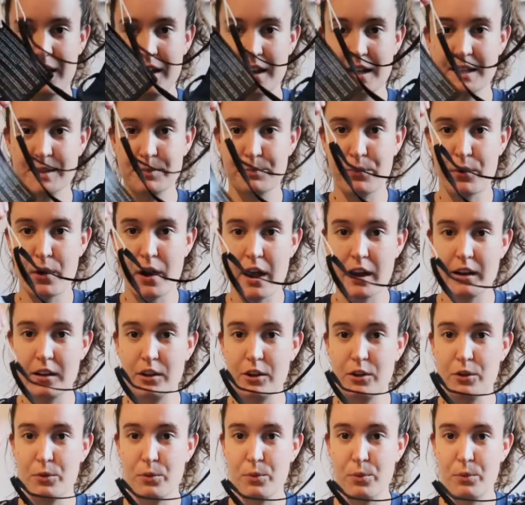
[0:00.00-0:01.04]
it's brand
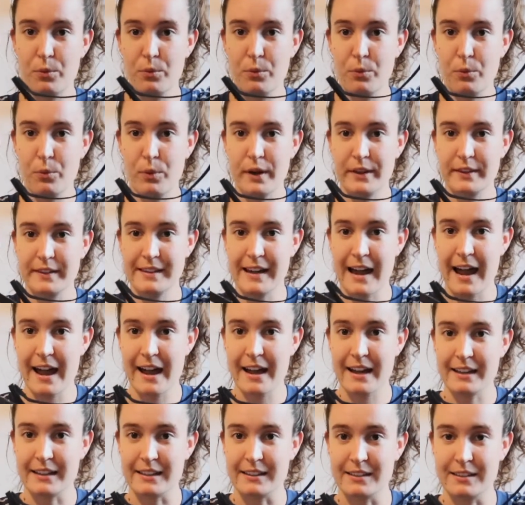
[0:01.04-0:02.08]
new with
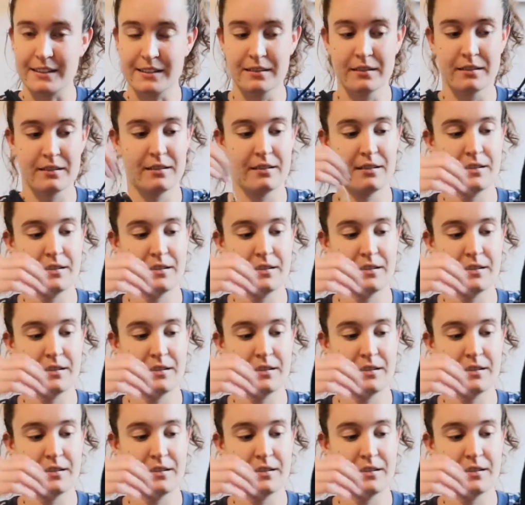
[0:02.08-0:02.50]
tags.